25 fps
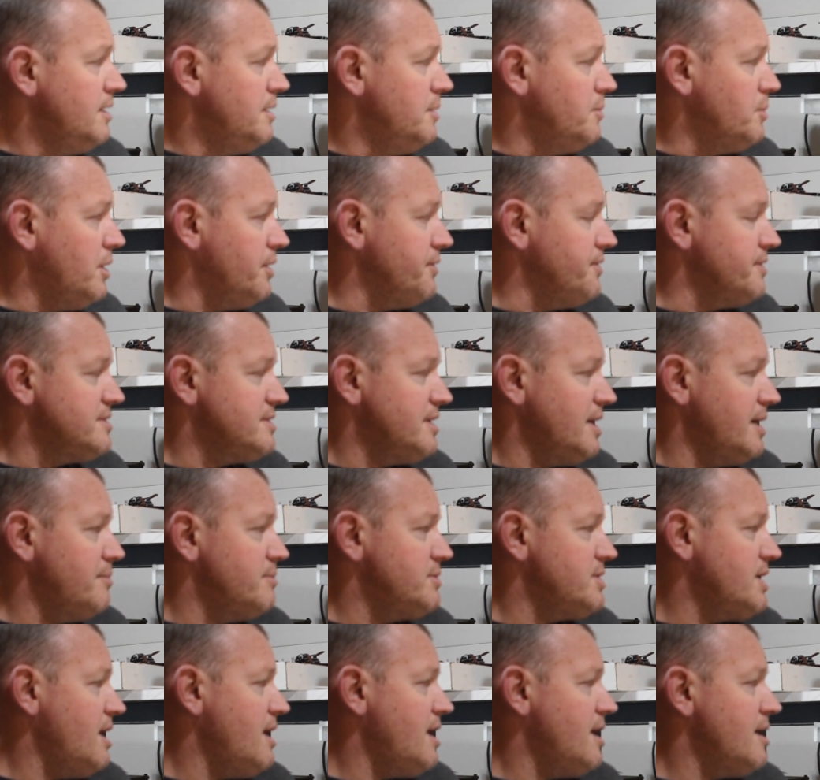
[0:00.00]
while at the same
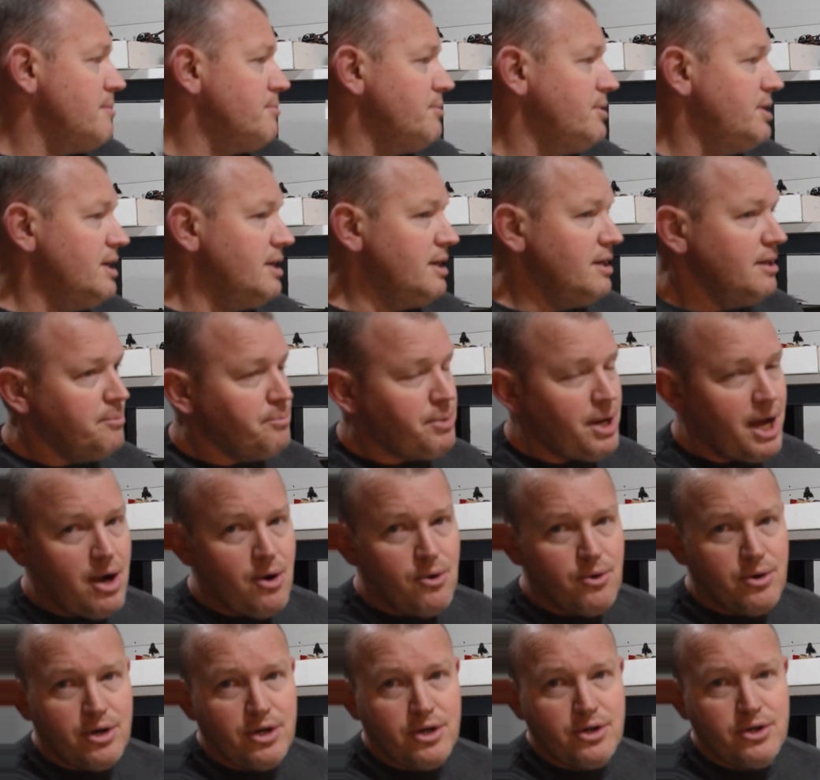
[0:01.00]
time getting a
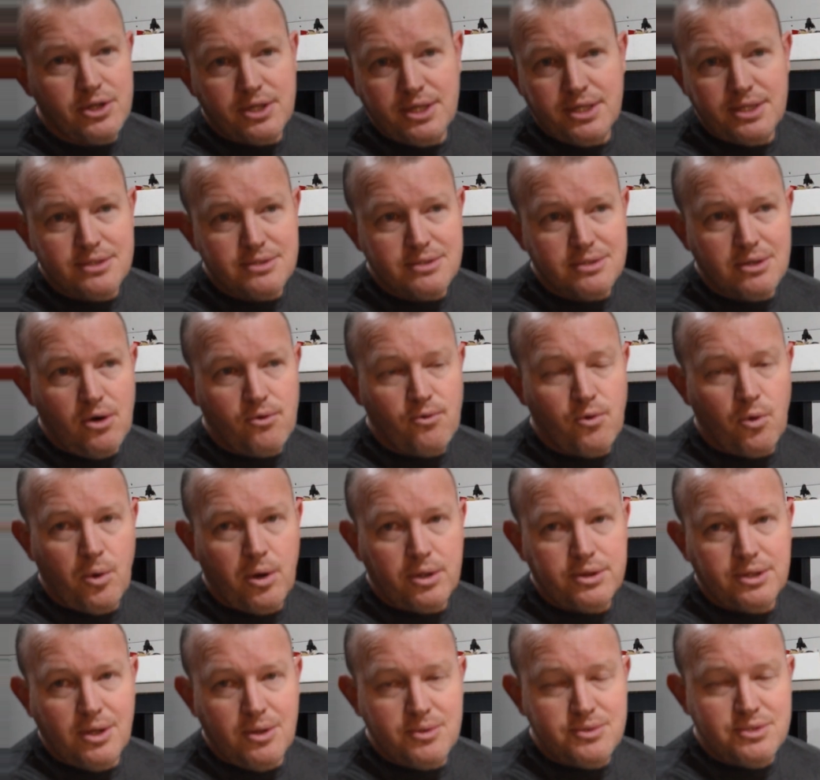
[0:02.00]
power increase over
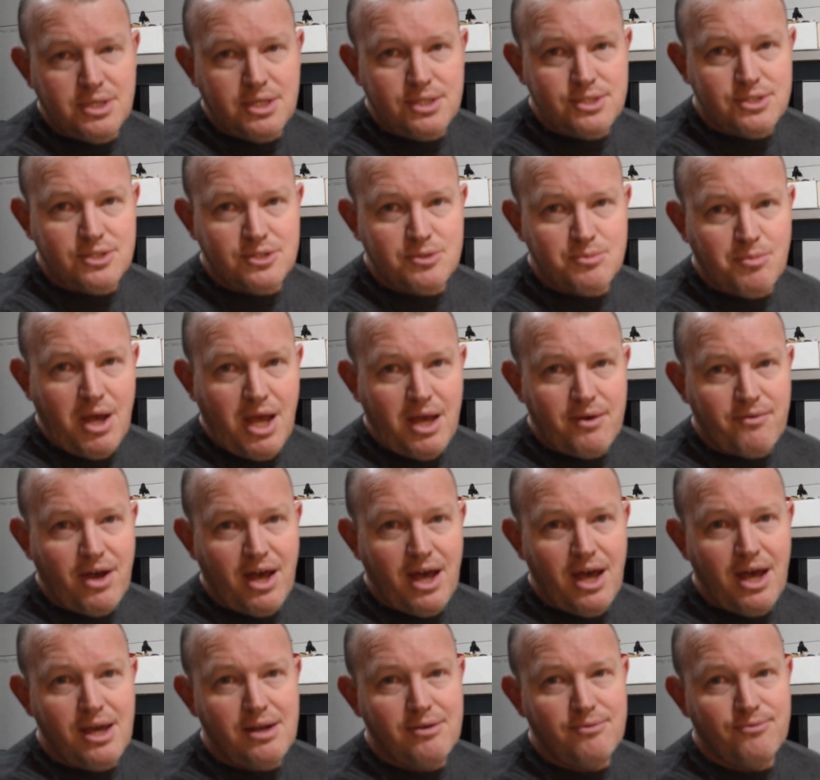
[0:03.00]
what those engines may have
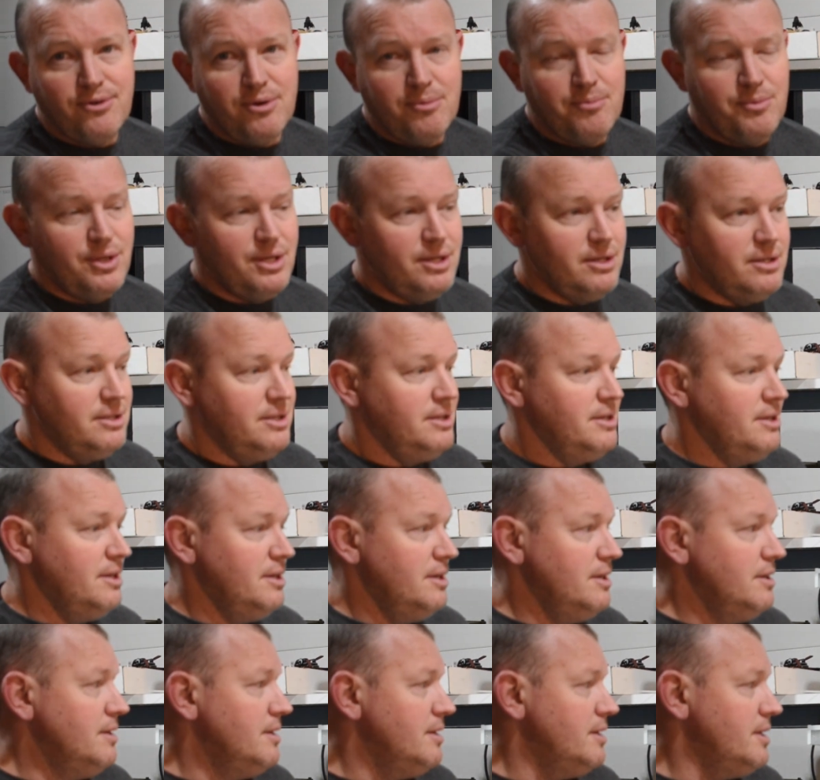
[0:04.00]
had from the
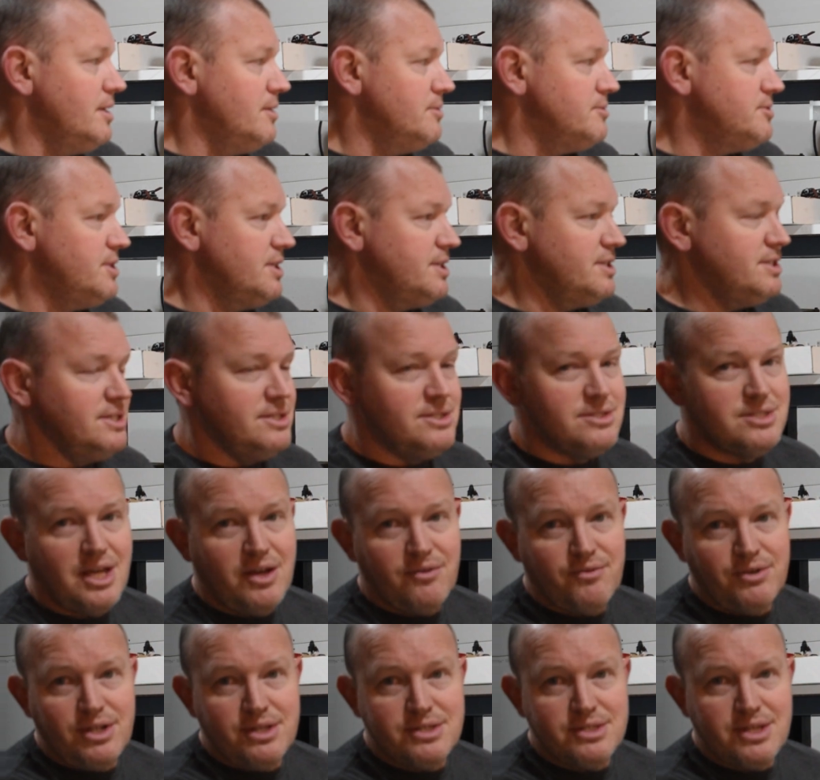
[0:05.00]
60s,
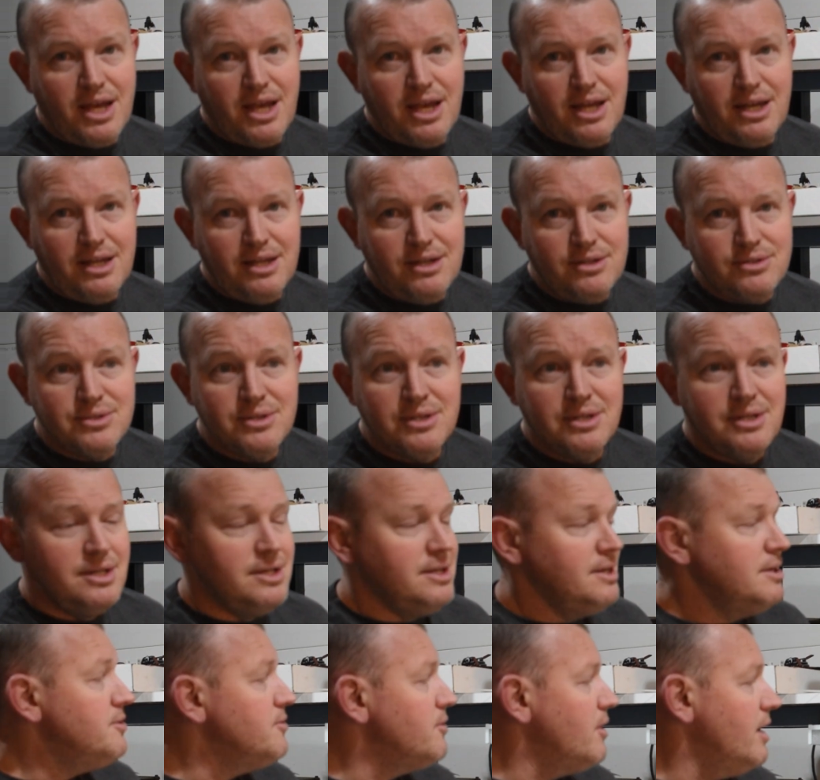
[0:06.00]
70s, 80s,
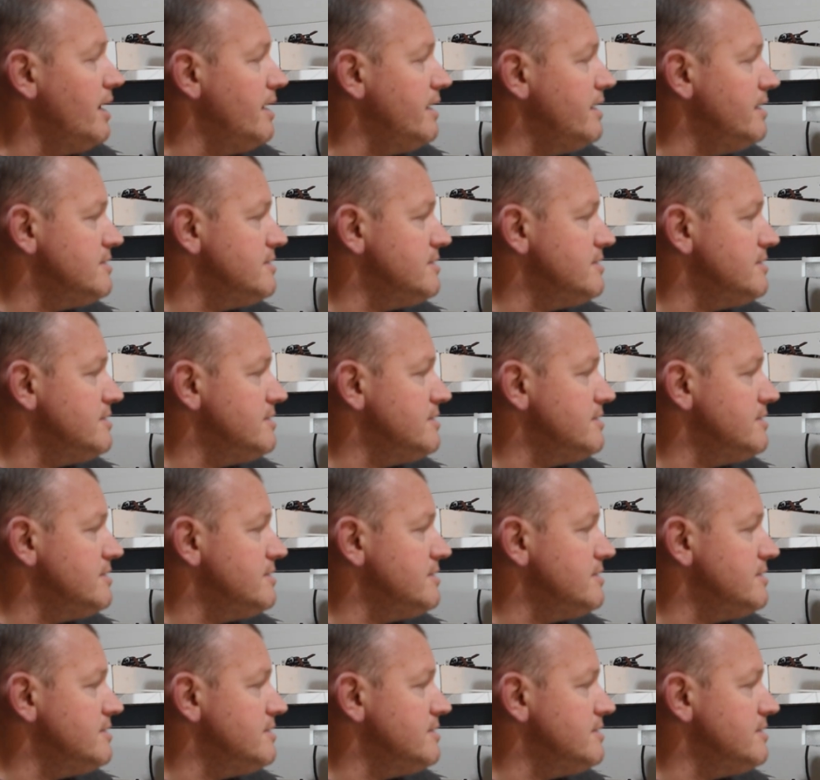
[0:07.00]
right?